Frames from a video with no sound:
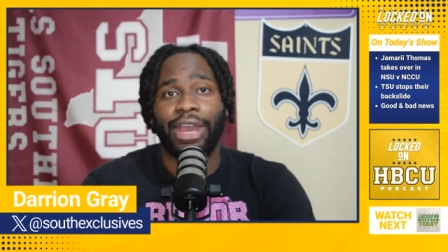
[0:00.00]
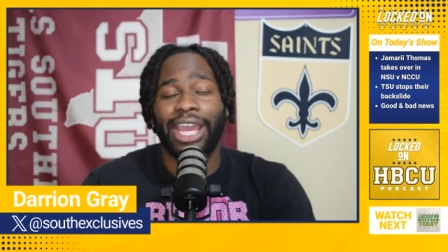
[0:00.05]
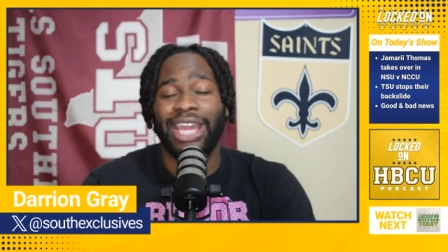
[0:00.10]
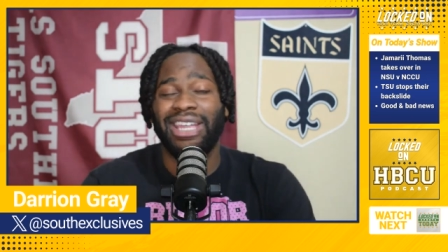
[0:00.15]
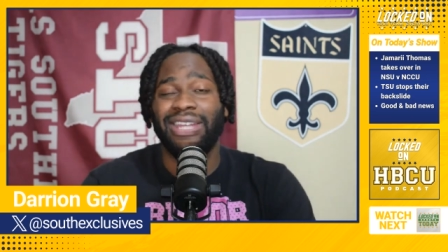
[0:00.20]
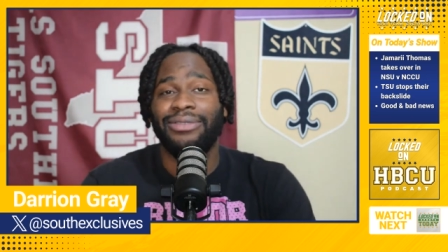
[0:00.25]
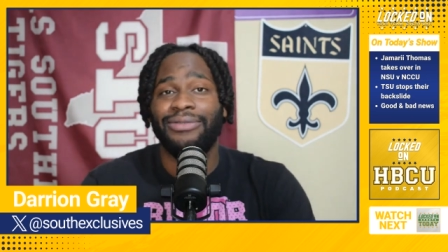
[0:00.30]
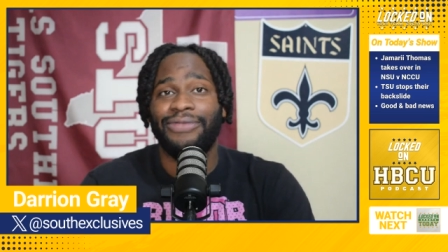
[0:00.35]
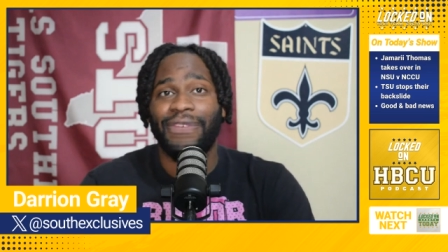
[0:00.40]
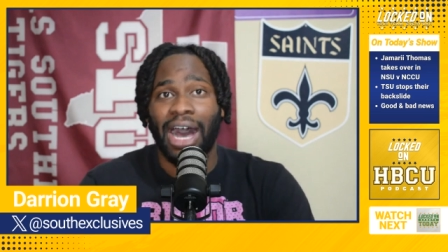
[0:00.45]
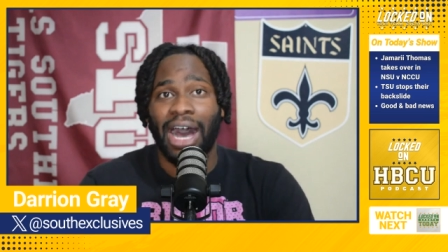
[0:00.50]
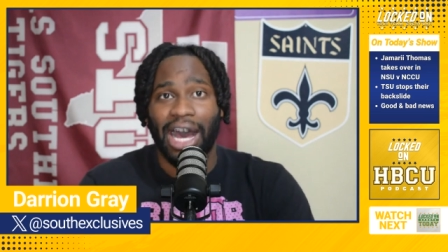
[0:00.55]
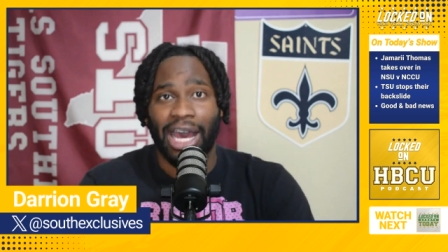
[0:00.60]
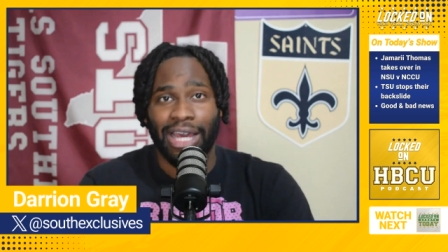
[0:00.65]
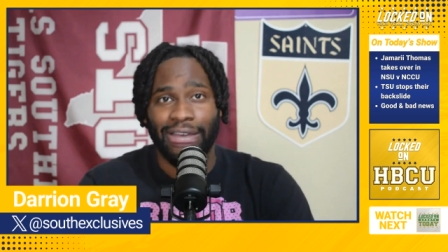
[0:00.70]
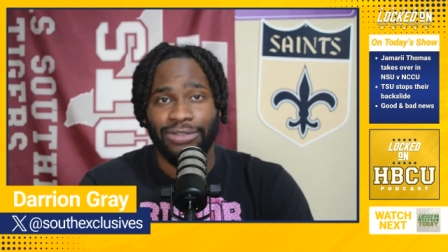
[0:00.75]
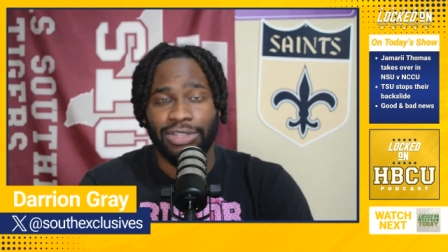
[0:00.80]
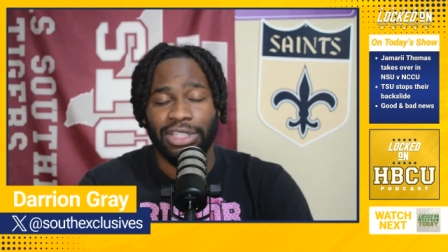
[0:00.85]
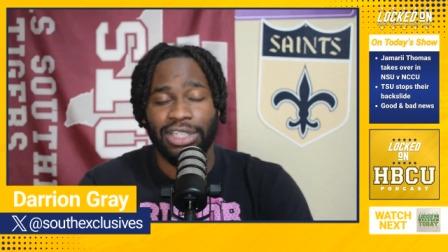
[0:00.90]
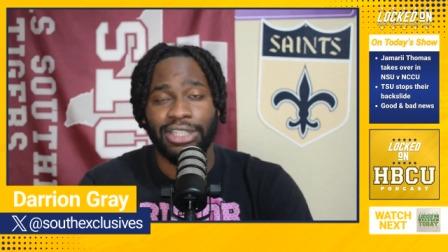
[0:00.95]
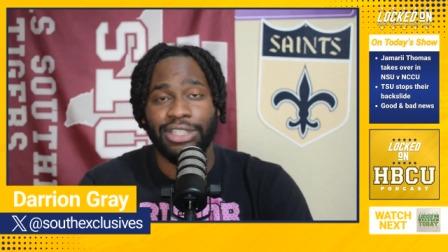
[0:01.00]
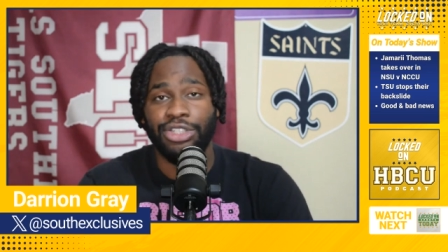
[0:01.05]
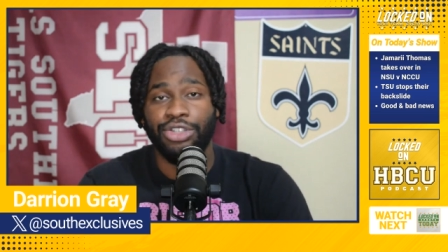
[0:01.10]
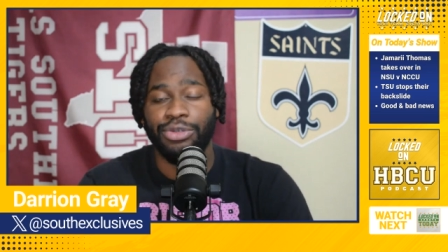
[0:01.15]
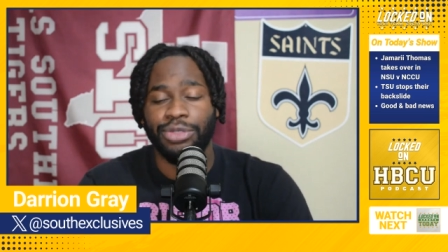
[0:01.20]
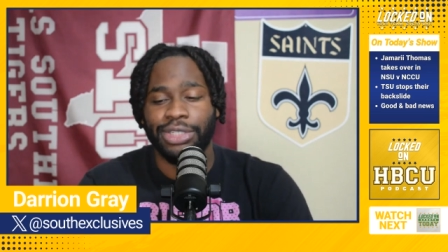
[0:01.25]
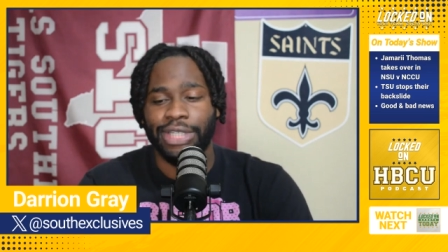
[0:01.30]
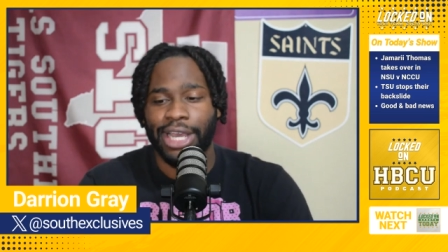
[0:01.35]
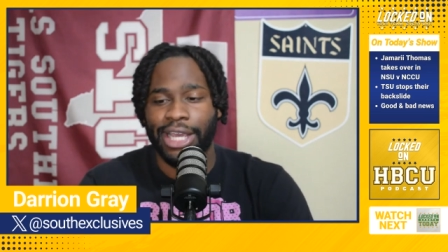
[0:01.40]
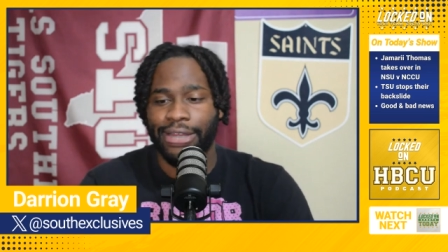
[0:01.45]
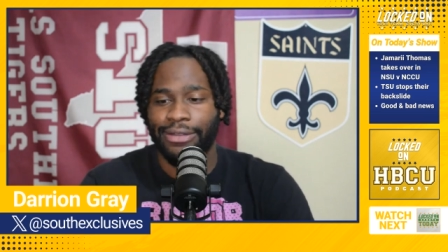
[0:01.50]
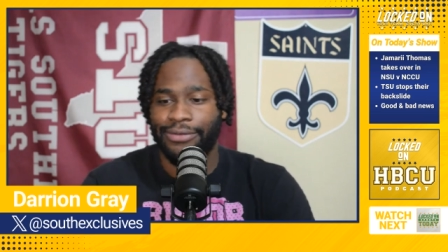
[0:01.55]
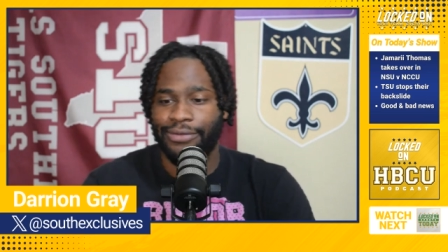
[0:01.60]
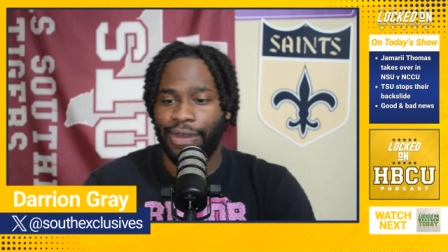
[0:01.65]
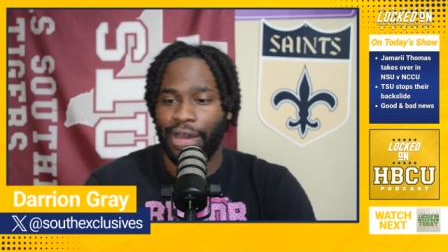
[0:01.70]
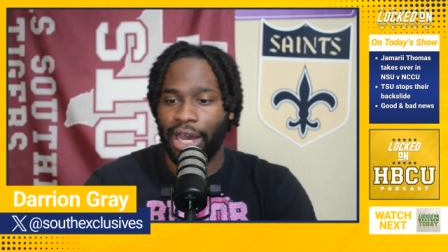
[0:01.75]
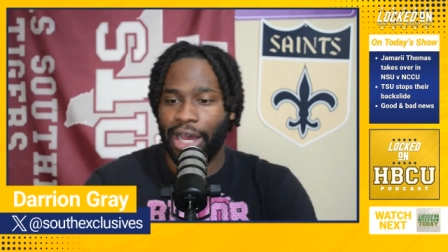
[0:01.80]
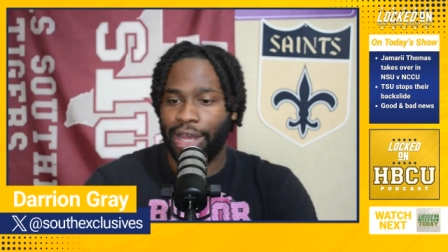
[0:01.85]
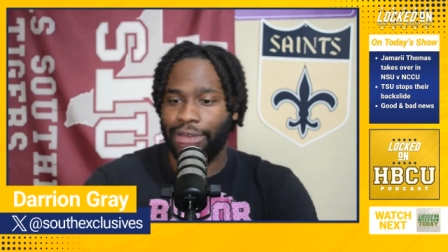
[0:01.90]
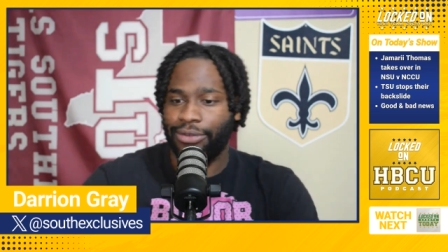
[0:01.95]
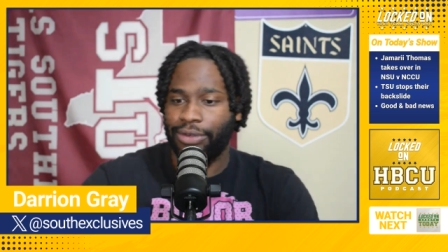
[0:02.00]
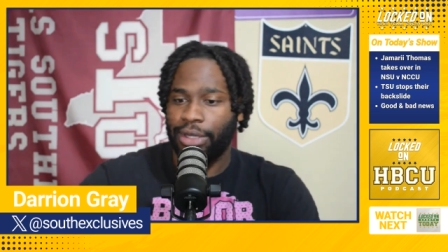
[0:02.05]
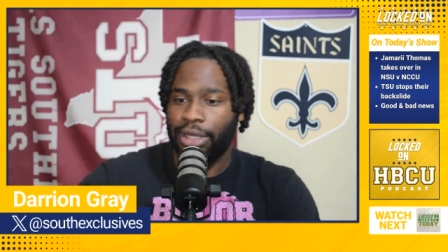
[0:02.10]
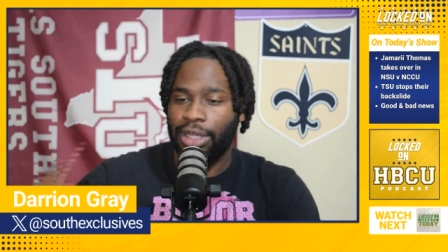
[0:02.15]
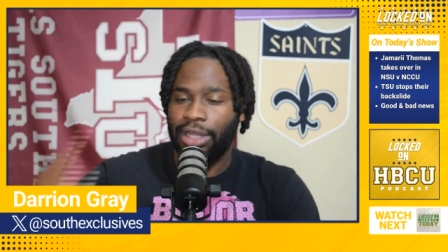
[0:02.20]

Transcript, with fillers: 8-5. TSU is 8-5.